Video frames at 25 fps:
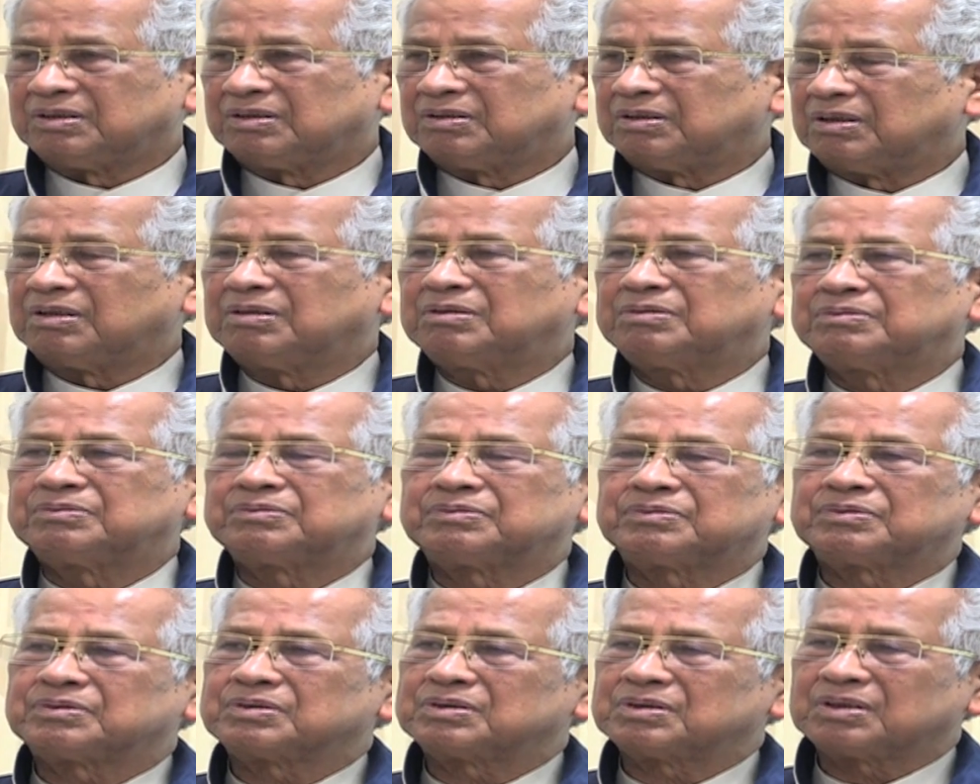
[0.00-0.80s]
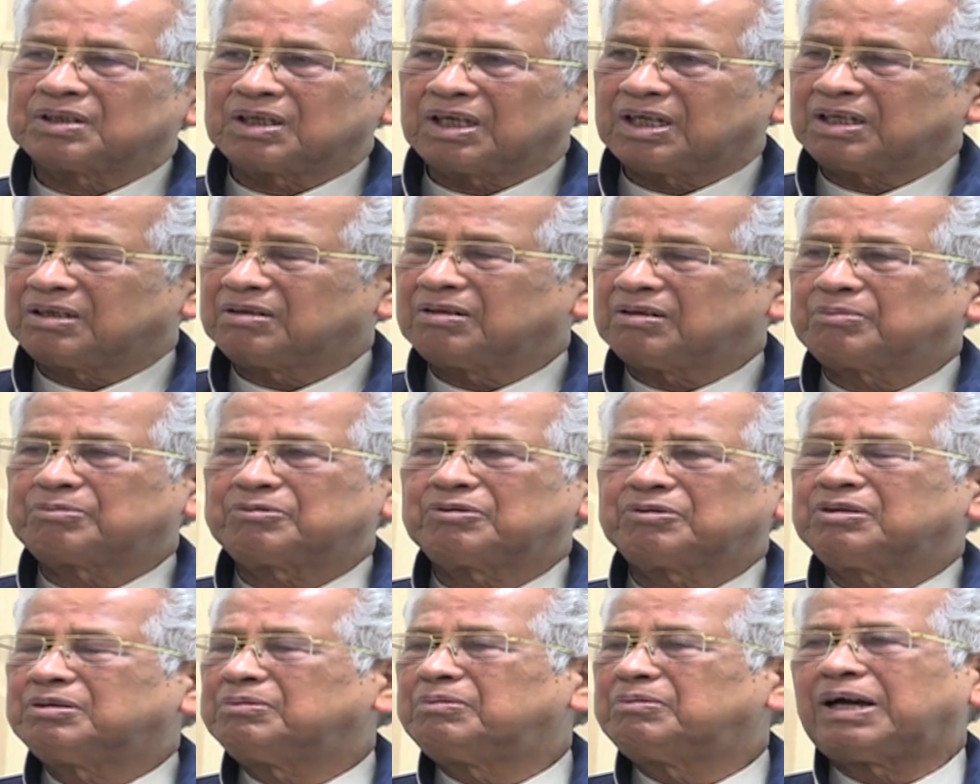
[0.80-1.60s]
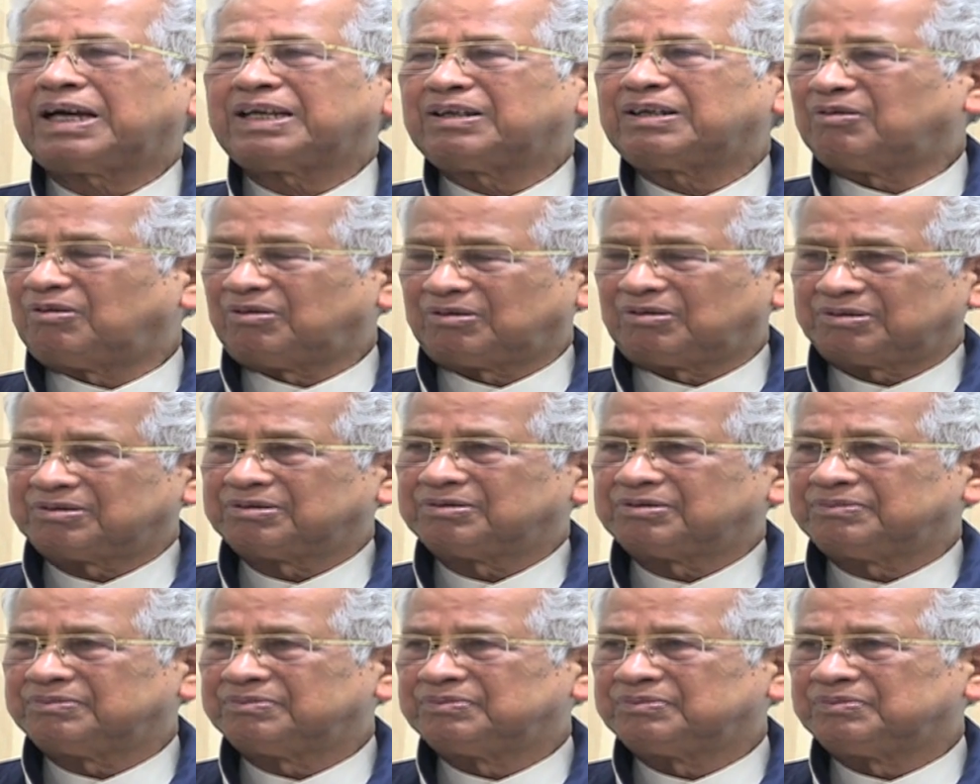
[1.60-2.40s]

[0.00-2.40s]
And you have to divide also.